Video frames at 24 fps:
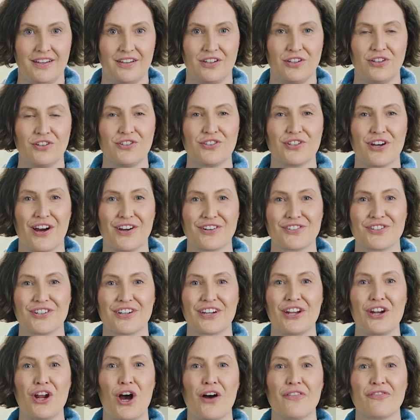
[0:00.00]
Your doctor
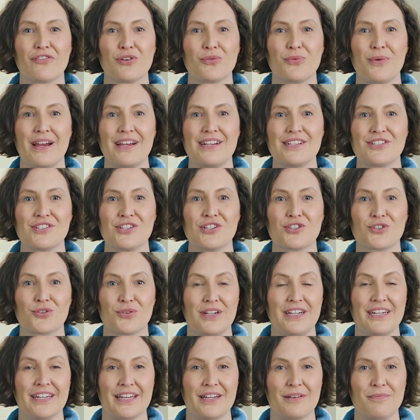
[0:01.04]
can offer ways to
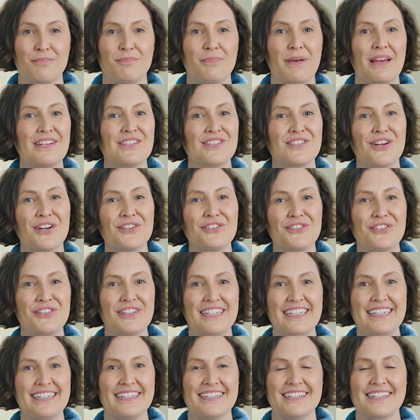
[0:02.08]
treat it based on your
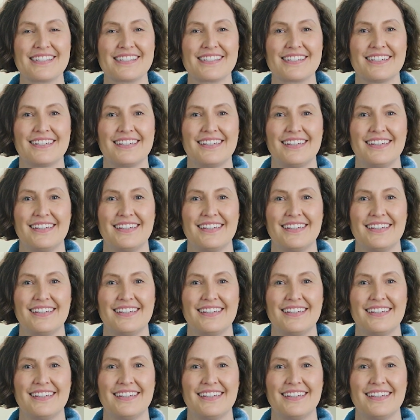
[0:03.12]
needs.